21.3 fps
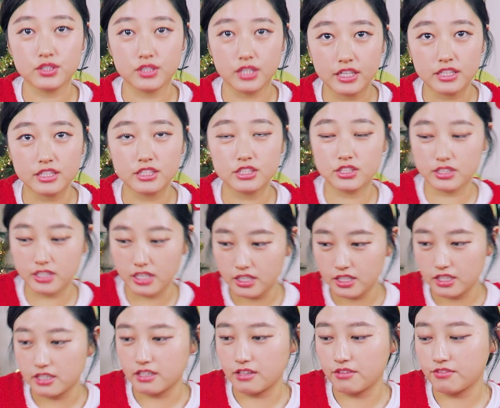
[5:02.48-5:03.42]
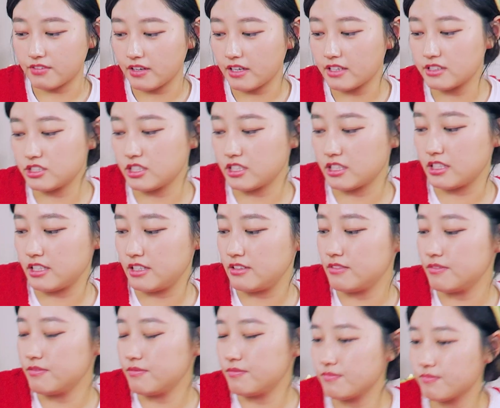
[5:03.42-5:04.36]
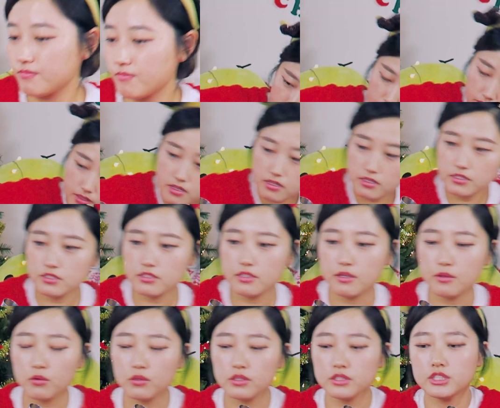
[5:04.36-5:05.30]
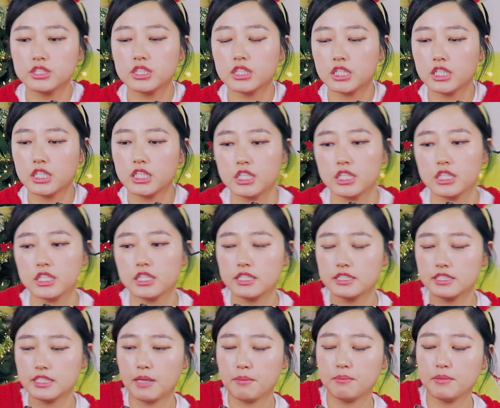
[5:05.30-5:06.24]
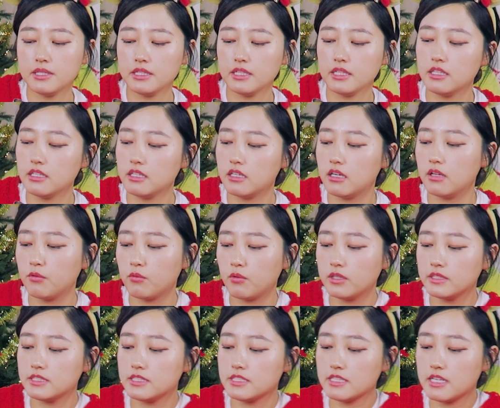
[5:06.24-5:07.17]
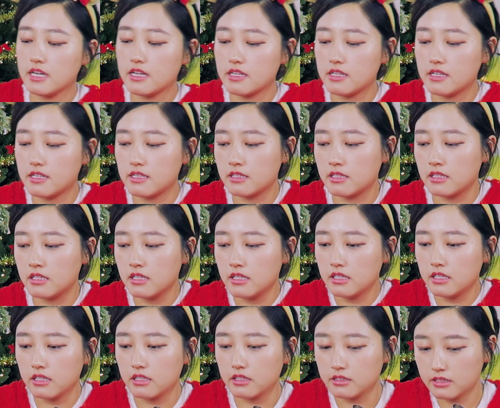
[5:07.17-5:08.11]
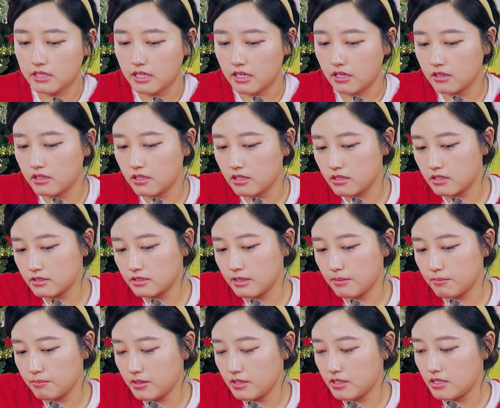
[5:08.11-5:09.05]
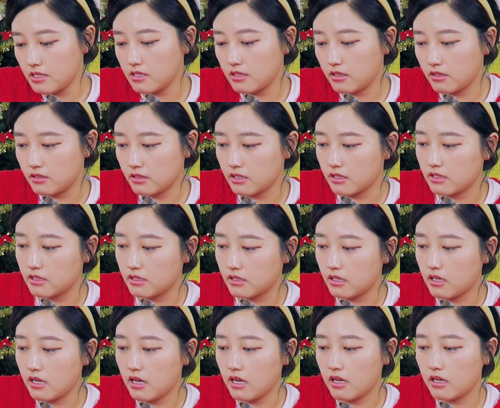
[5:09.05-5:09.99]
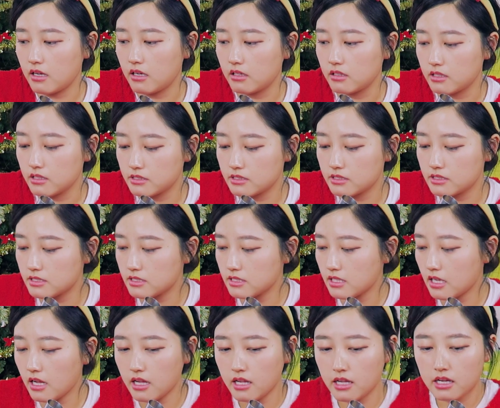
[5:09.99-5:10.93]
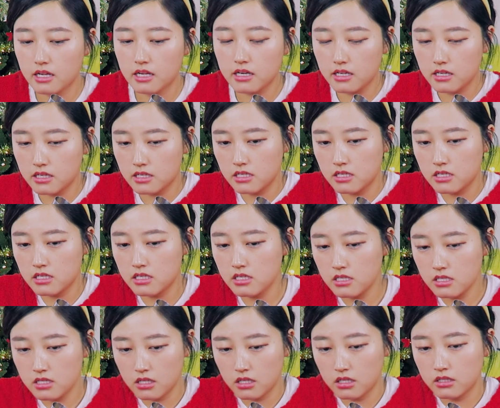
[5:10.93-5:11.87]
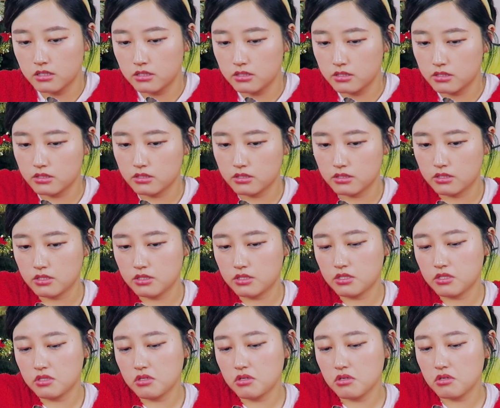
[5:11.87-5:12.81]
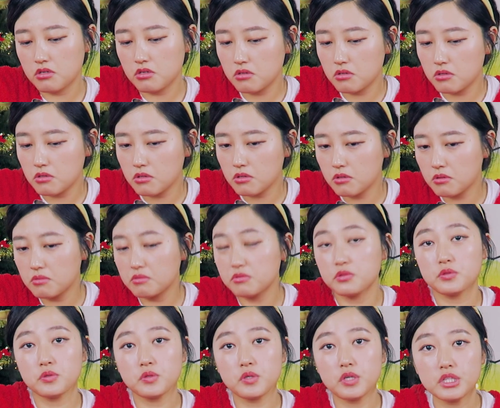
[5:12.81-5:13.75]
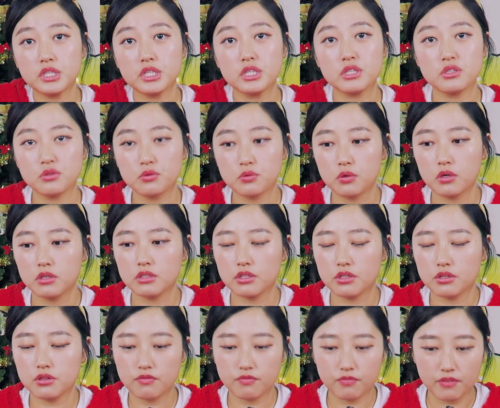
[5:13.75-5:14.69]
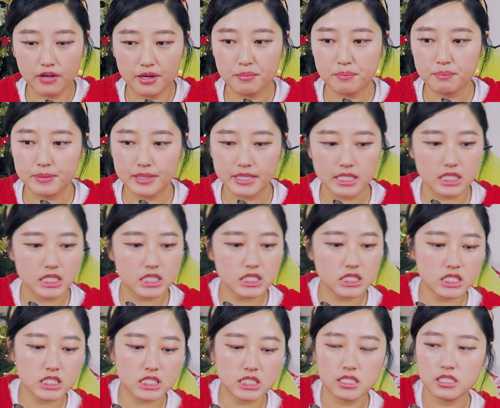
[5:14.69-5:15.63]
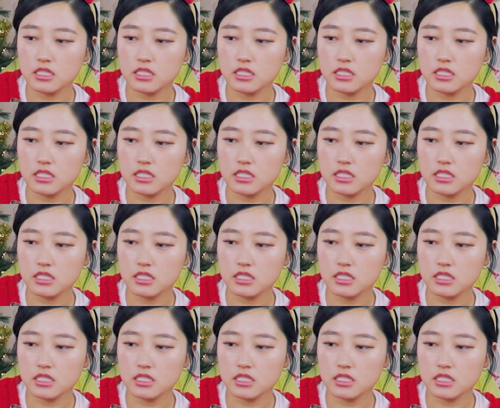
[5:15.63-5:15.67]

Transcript: I need to get good at frying chicken. So I'm going to cook 10 minutes on one side and another 10 minutes on the other side. So 20 to 25 minutes.